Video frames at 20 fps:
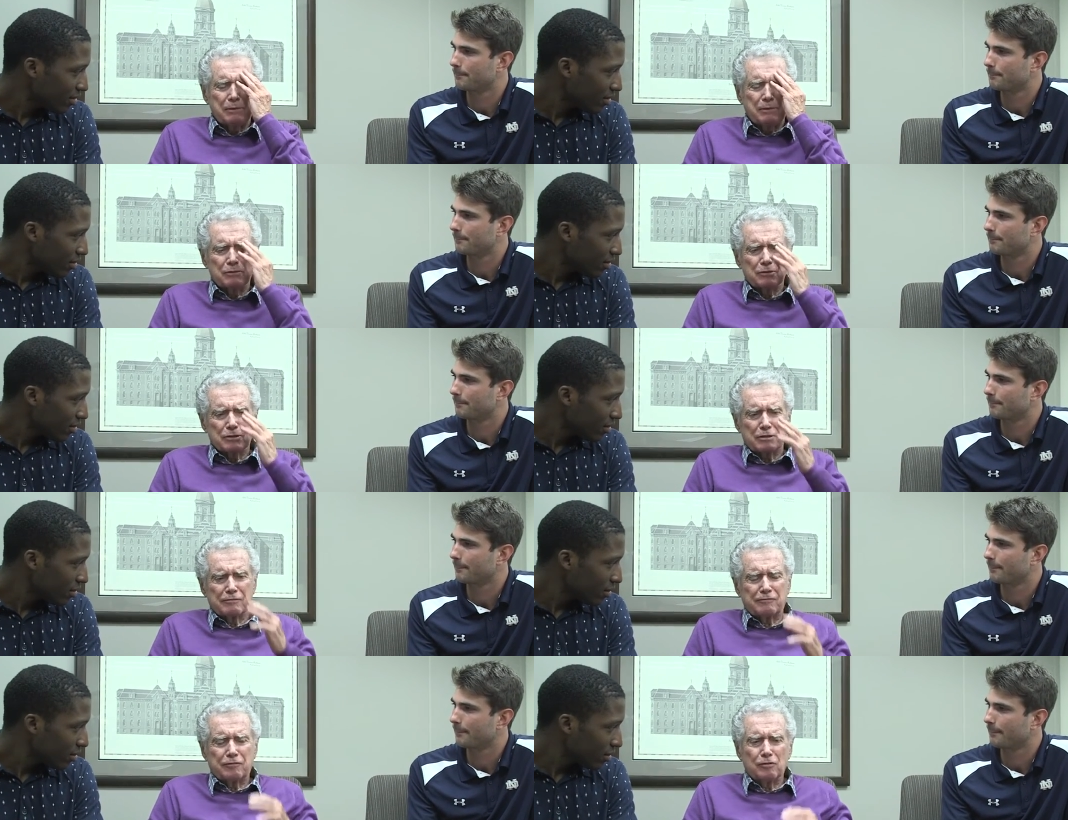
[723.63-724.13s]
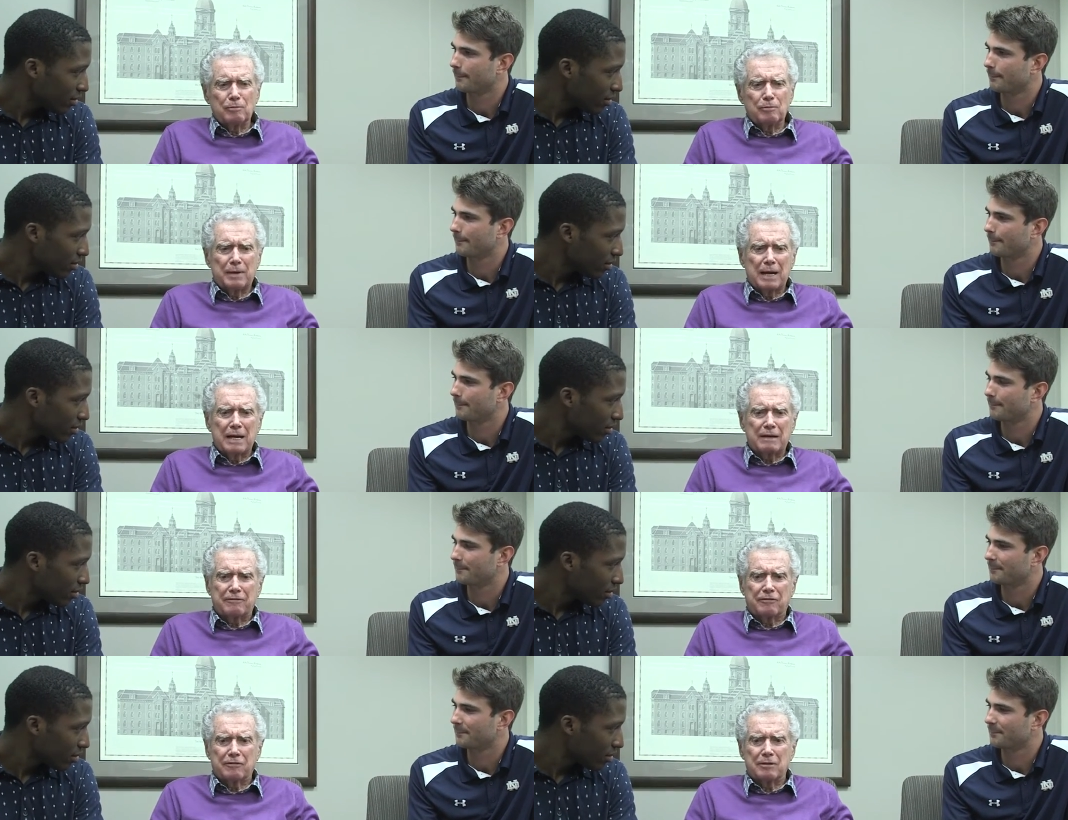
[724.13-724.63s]
Speaker 1: He was a
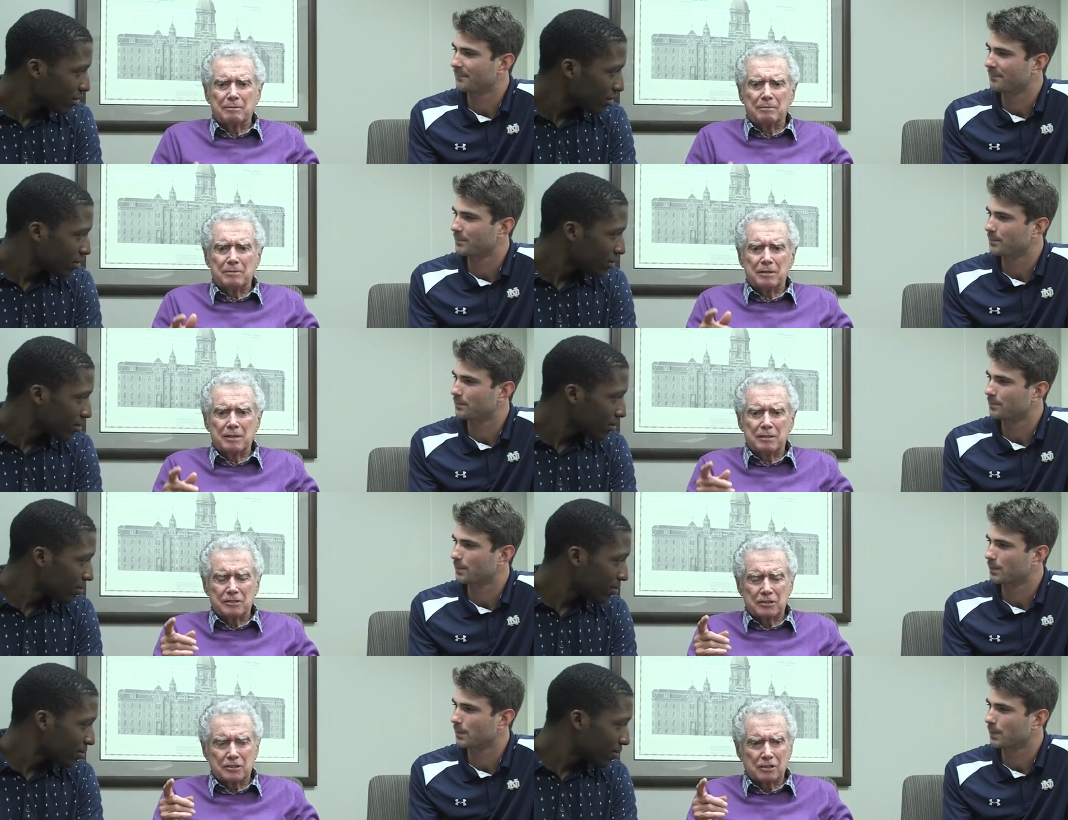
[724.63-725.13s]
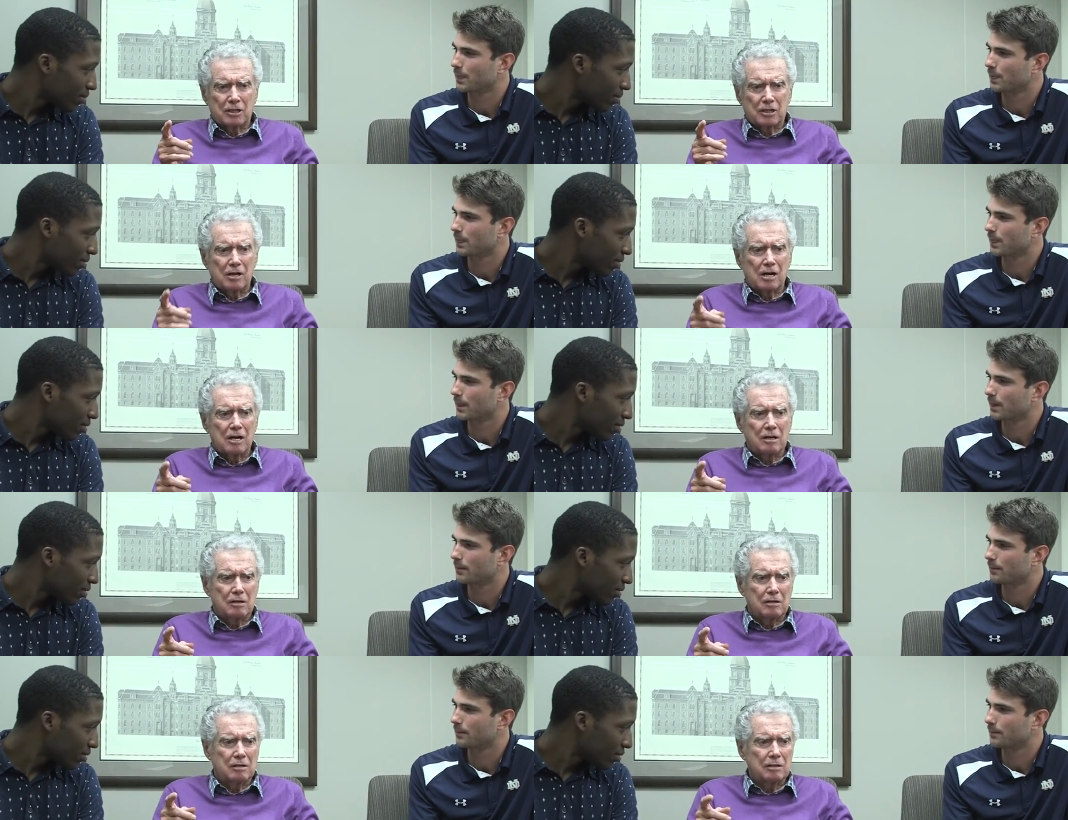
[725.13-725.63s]
fullback from uh,
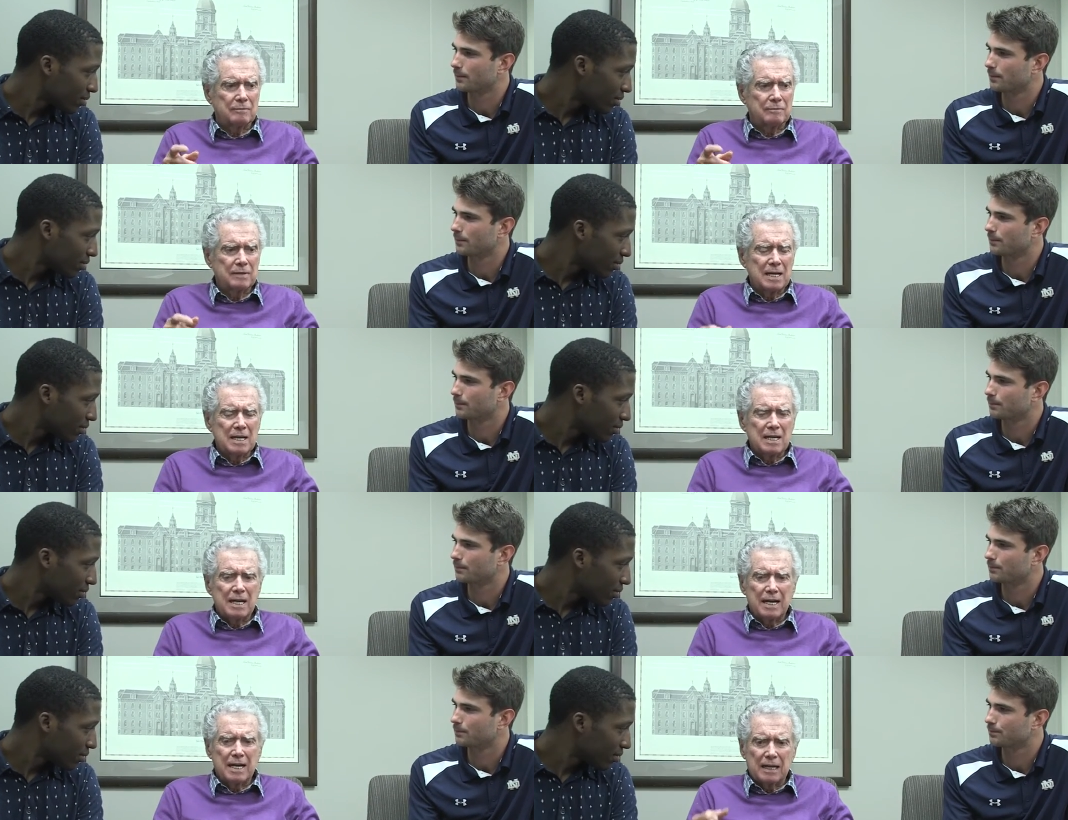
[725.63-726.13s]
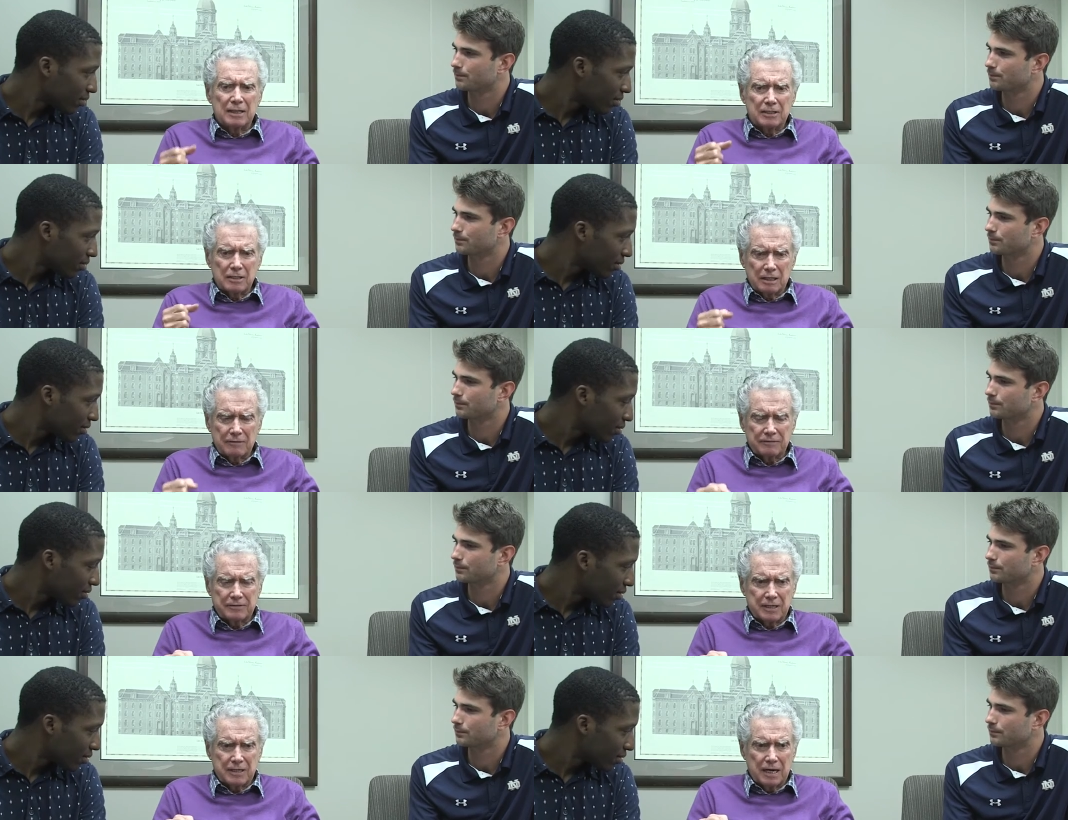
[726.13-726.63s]
Chicago and a
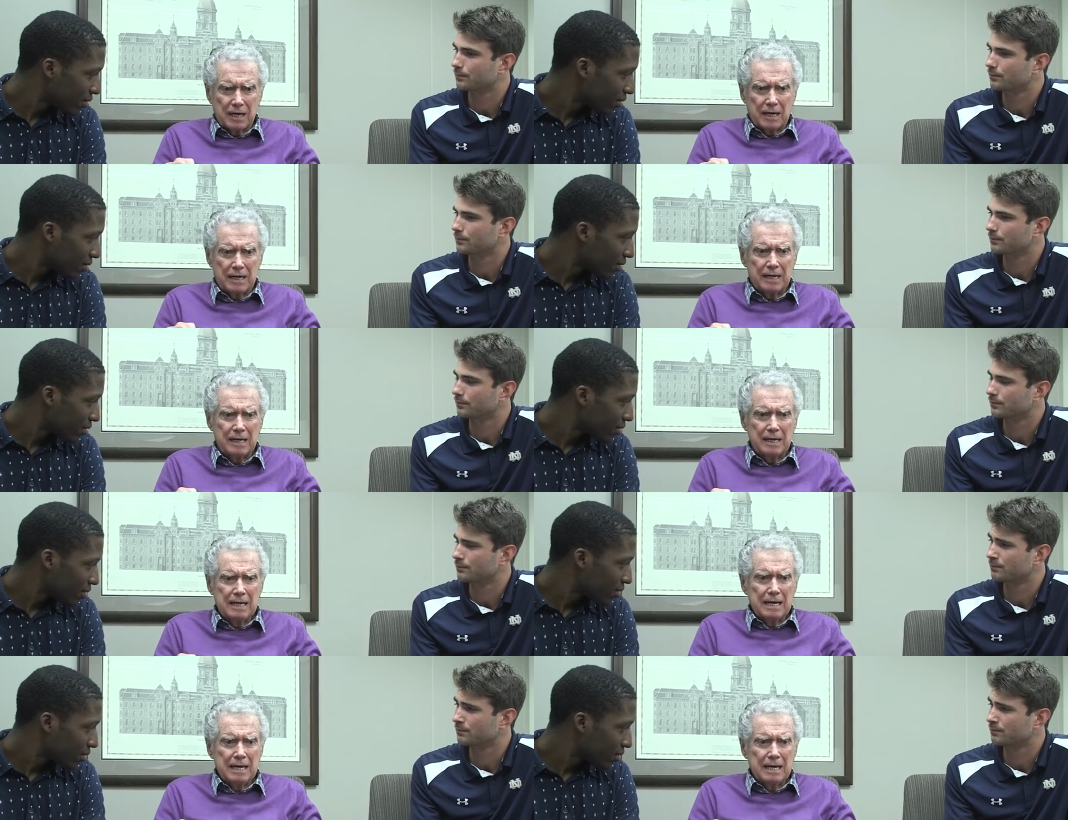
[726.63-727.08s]
tough guy.